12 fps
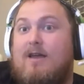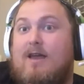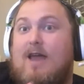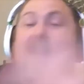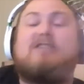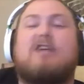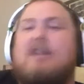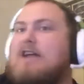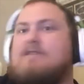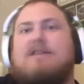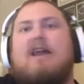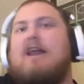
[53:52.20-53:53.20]
It's
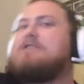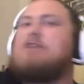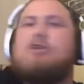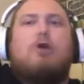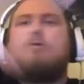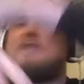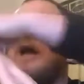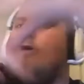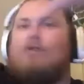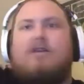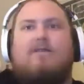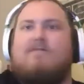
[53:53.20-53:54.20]
like I said. It's the
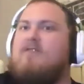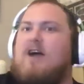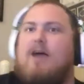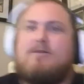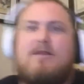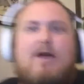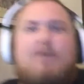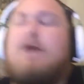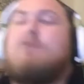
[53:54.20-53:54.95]
totality of the vibes on that one.